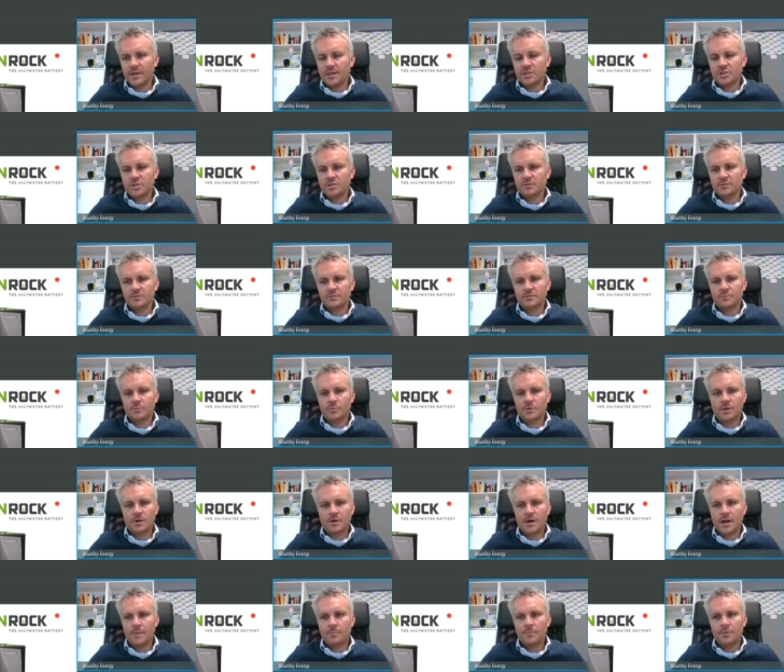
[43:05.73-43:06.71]
But
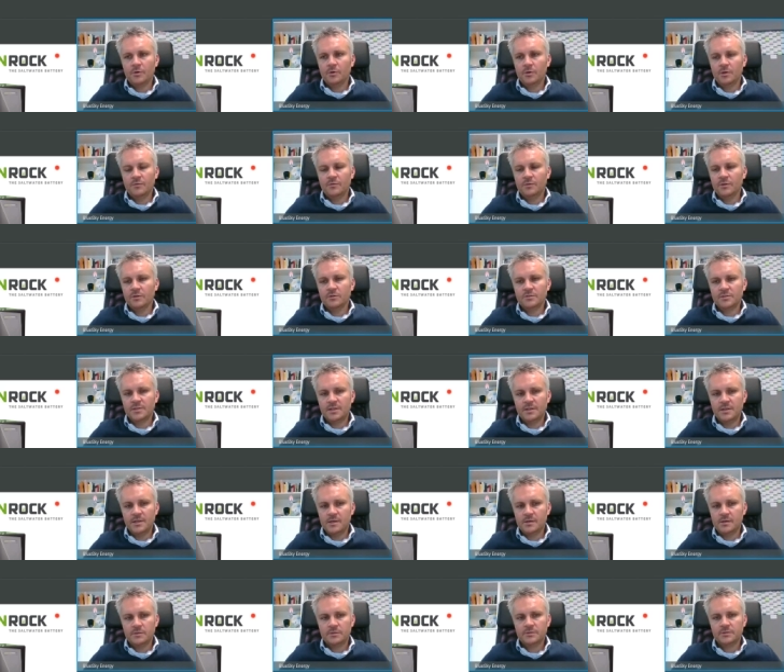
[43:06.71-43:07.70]
the
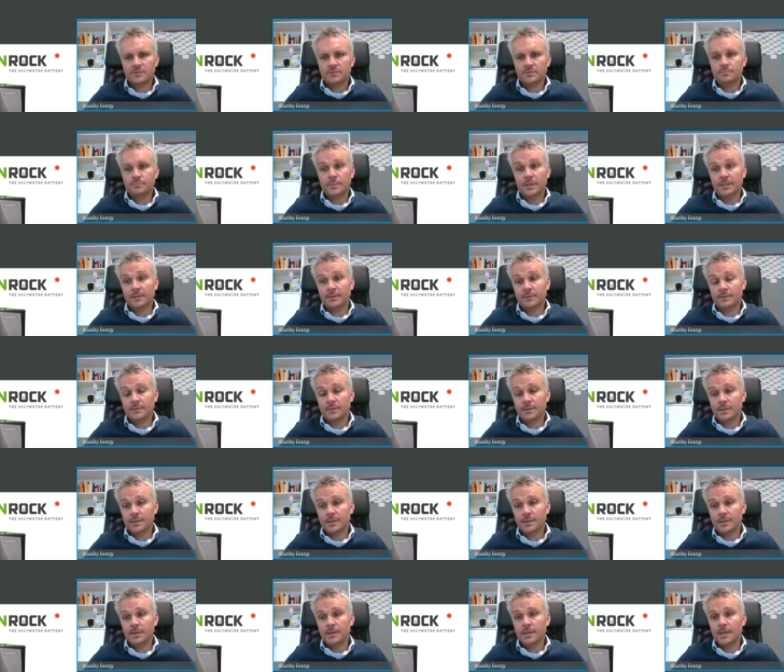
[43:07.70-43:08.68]
BMS is protecting you as a
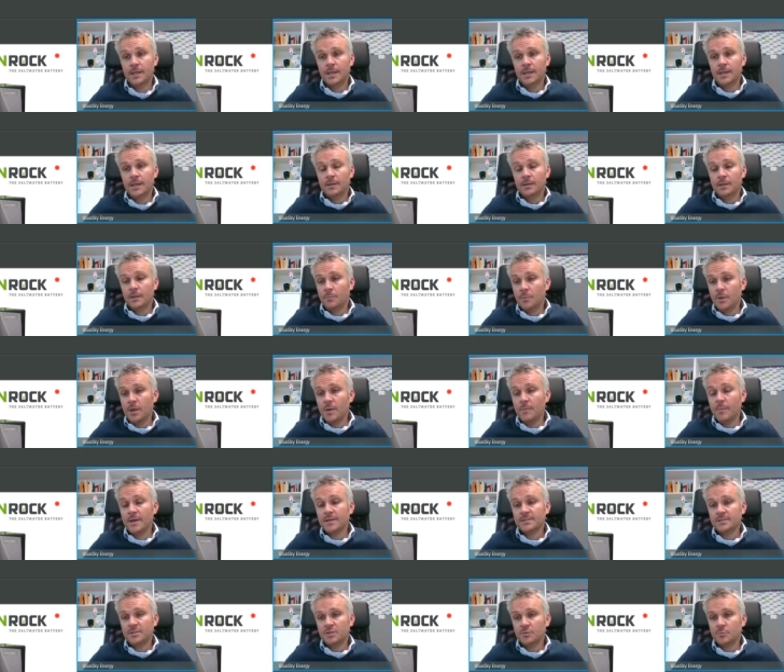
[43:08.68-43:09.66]
partner and
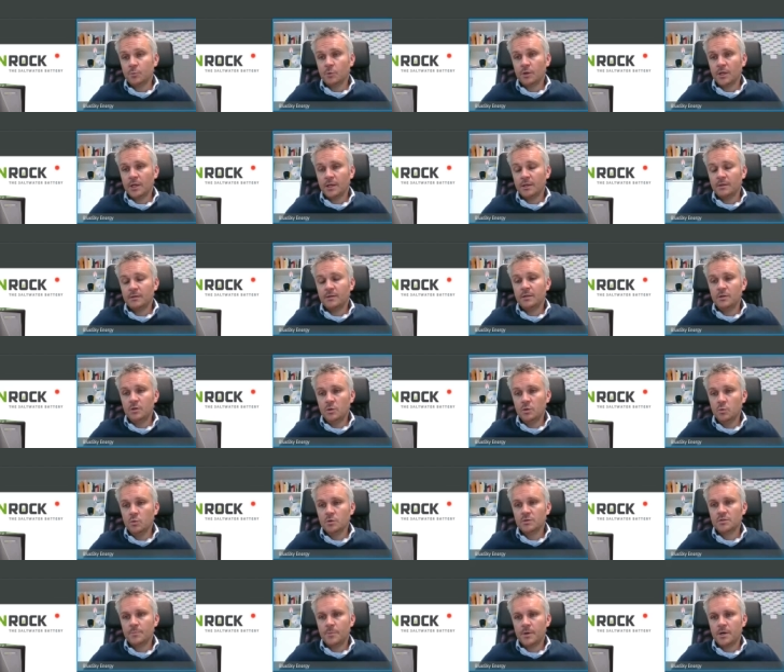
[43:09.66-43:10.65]
us, that we can
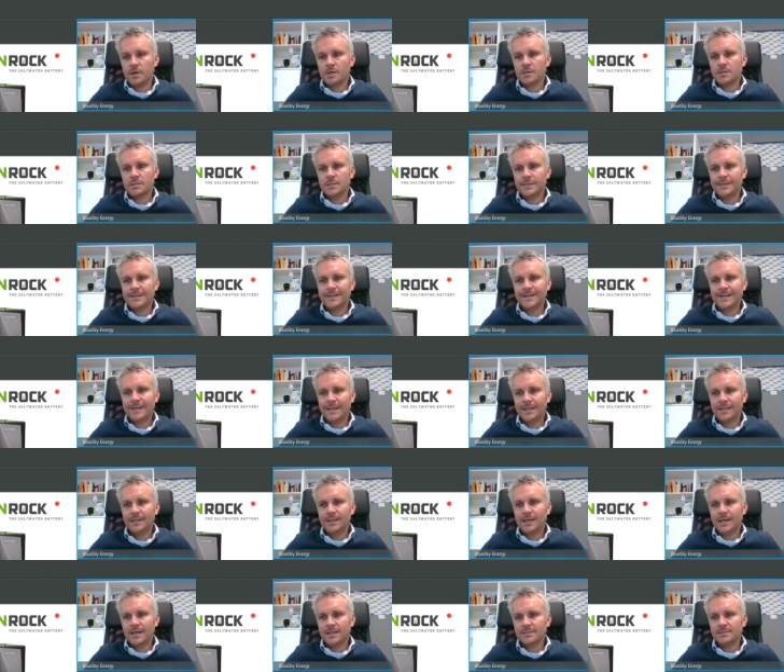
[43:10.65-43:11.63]
obtain
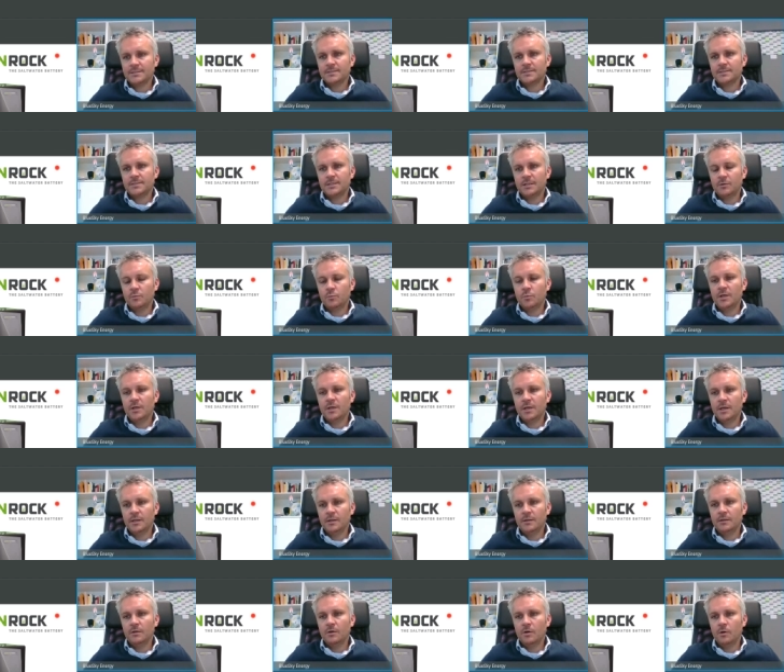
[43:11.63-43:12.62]
the relevant data,
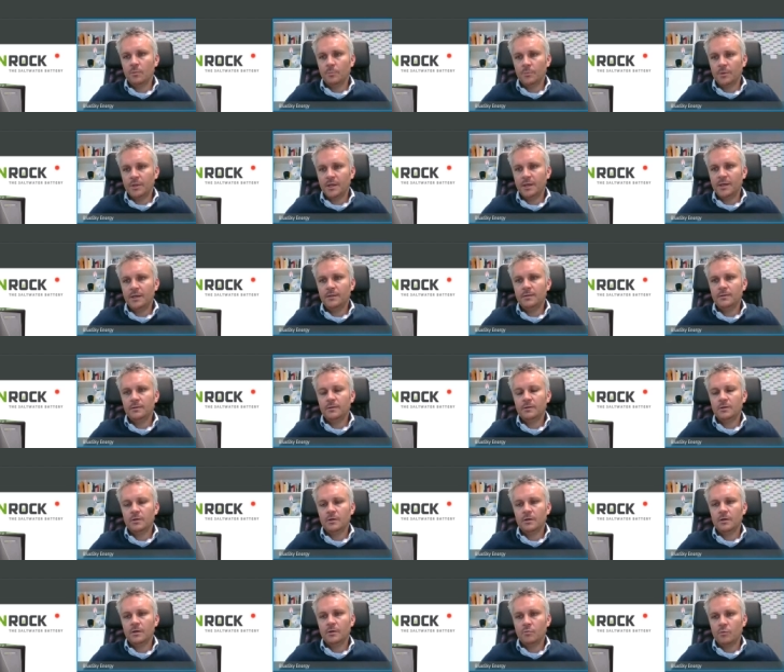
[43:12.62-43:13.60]
that we are
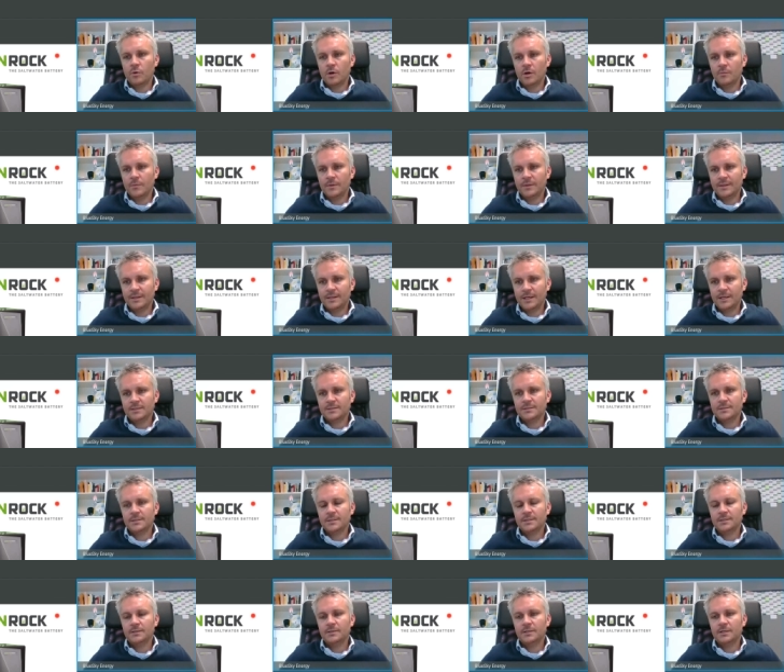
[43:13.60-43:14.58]
ensuring the
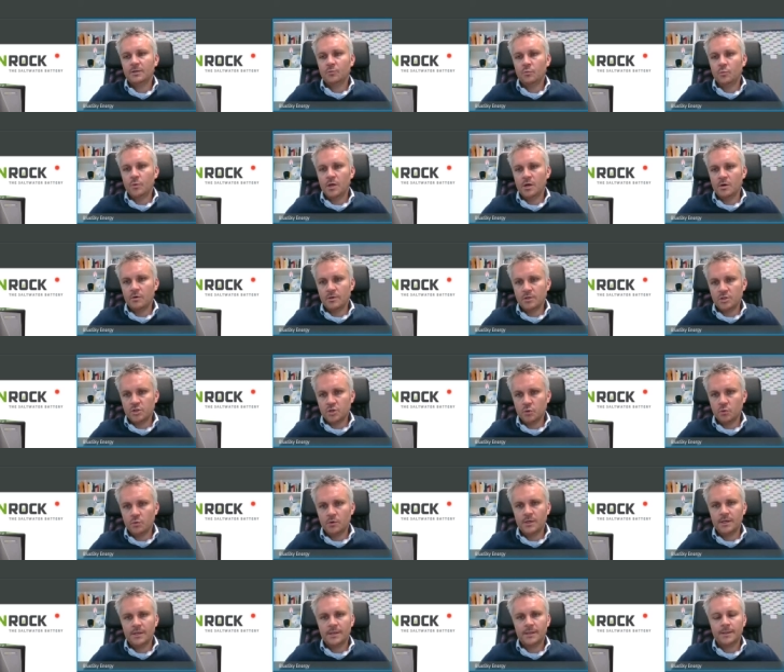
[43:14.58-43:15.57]
product is
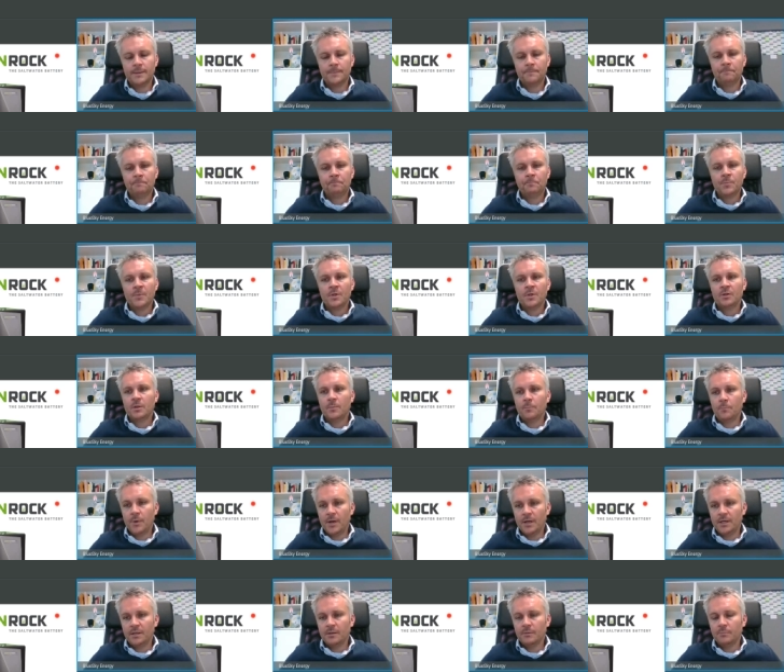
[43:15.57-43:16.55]
used according to
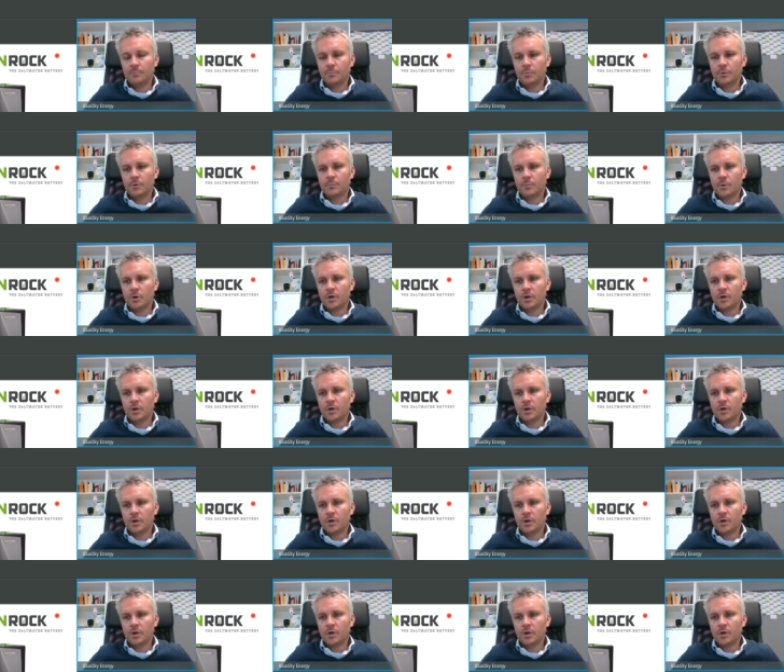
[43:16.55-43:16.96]
specifications.